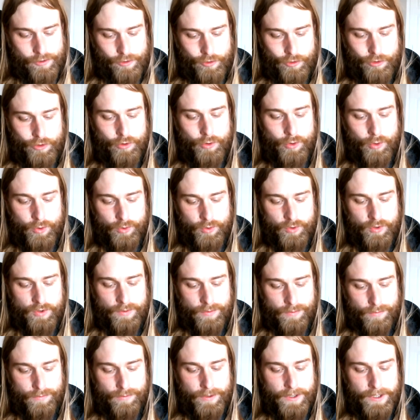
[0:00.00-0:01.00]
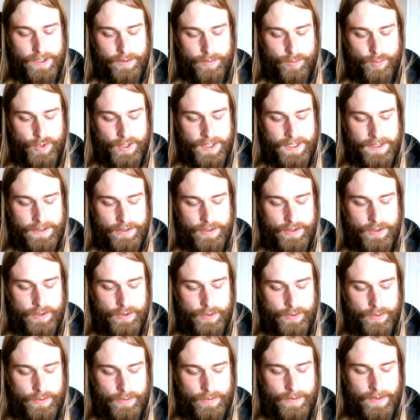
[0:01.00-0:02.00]
choose which brings
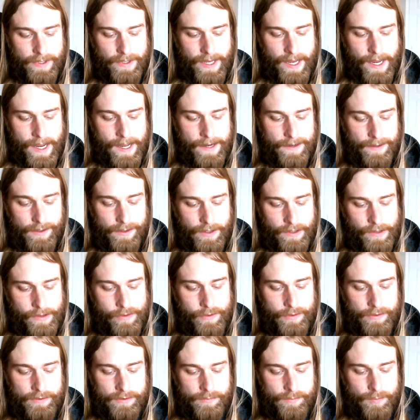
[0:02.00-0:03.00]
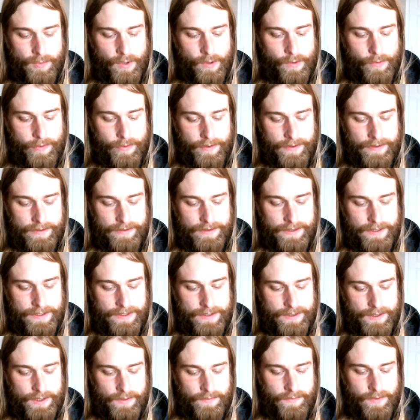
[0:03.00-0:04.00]
you and others both
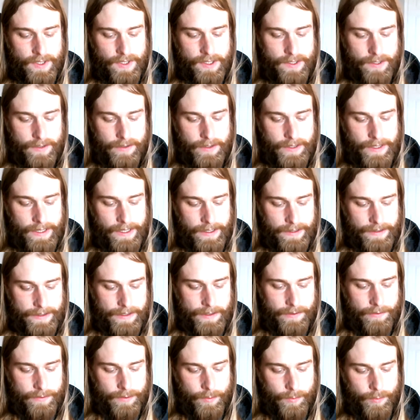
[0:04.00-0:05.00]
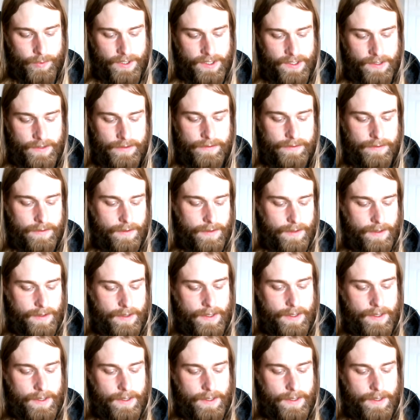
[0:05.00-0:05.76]
sense of inner and outer peace.